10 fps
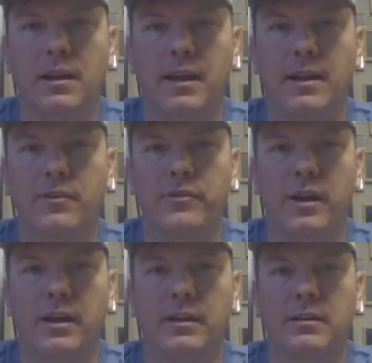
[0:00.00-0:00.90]
as
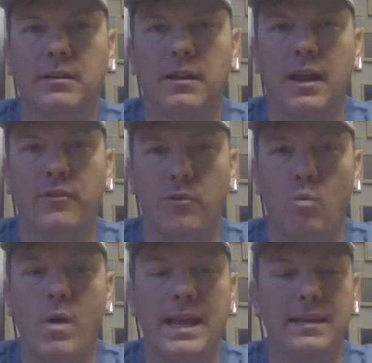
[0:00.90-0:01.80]
uh, as the
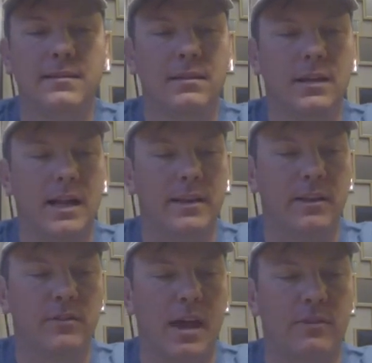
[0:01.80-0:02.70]
weight, and then
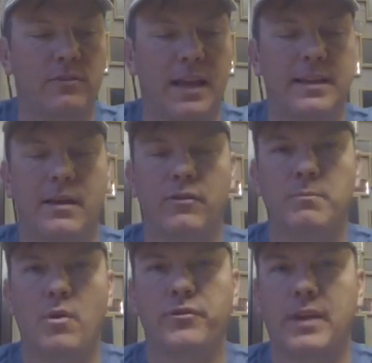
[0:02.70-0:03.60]
it's got a standout,
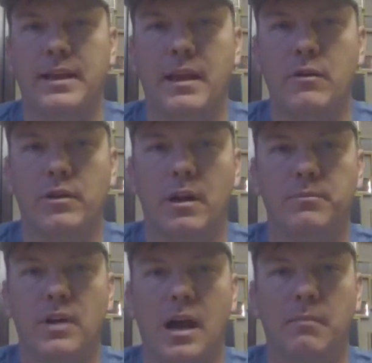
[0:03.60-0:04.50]
small standout hook
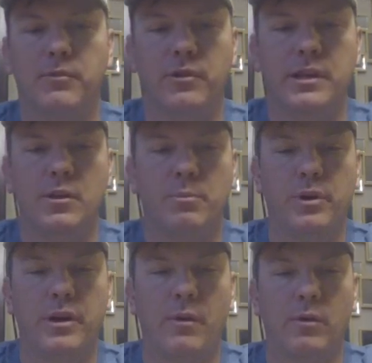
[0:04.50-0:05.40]
up top. So you can either
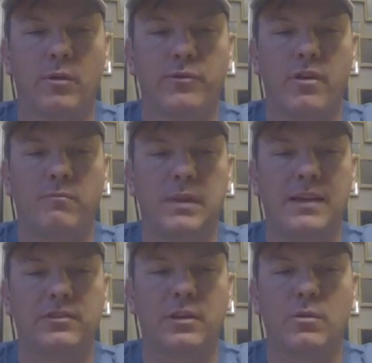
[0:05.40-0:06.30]
put another little soft
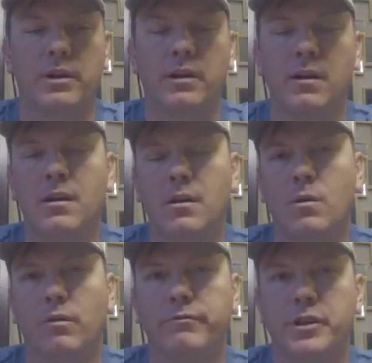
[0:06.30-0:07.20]
plastic on it,
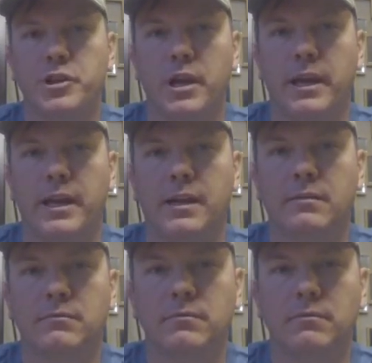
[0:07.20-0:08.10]
or fish a uh,
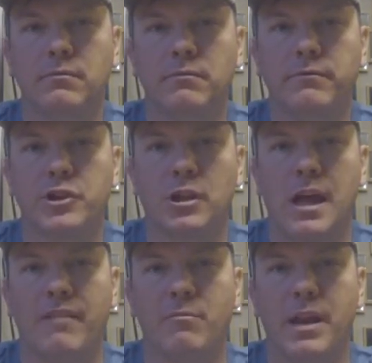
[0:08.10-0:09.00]
fish a
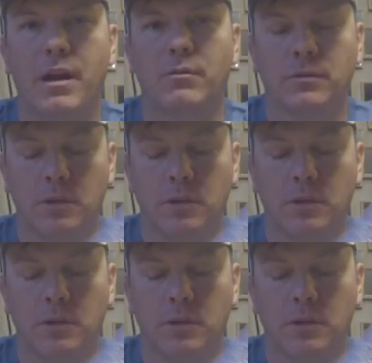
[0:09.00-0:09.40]
live minnow